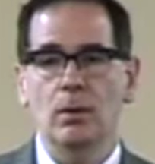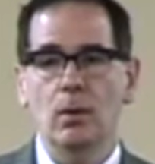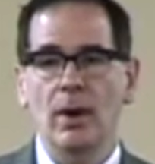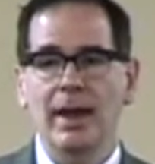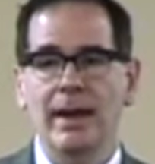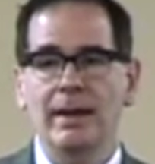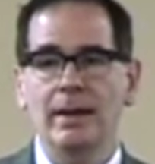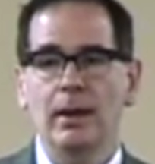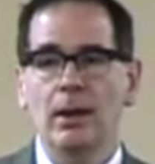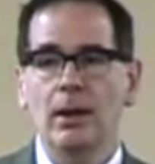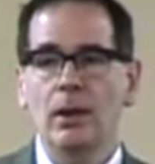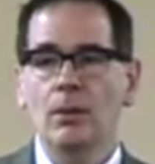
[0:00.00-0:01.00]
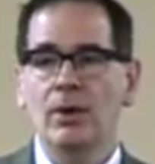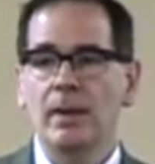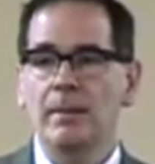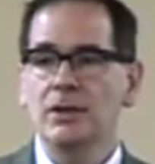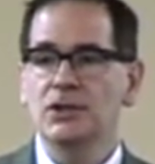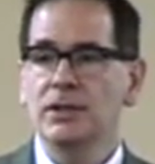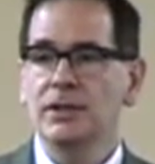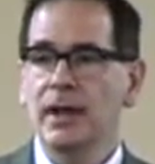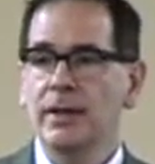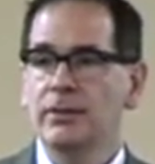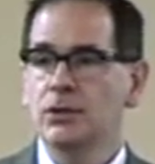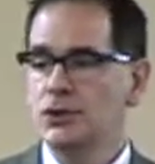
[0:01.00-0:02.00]
way when I mentioned
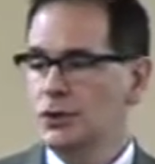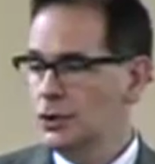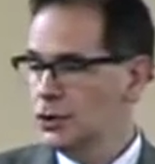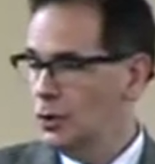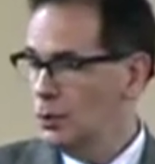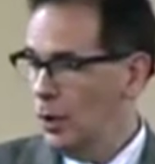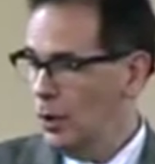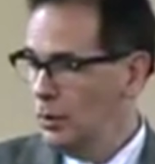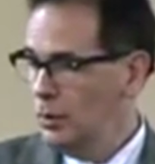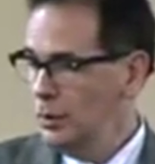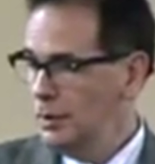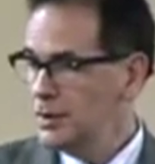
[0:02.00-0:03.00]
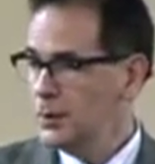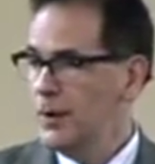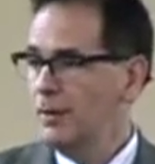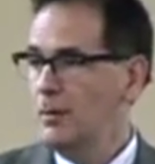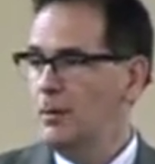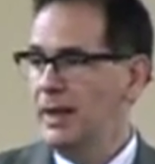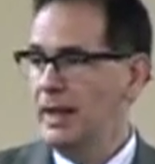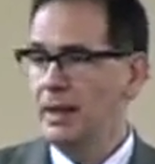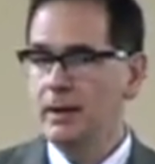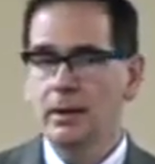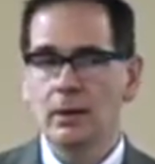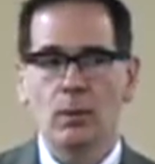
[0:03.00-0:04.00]
that the judicial role is one of the
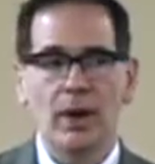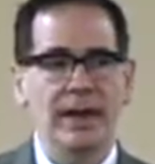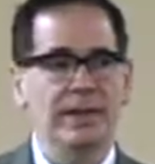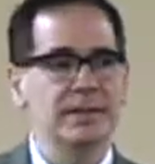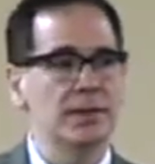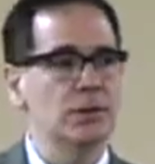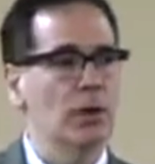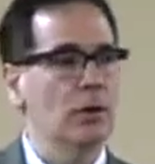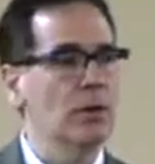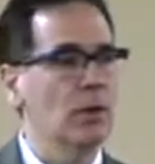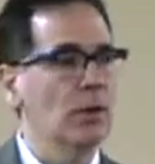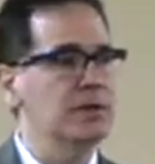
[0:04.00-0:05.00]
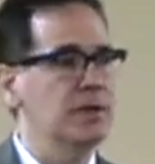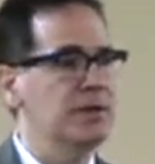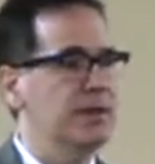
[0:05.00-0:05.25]
big ways that drug courts are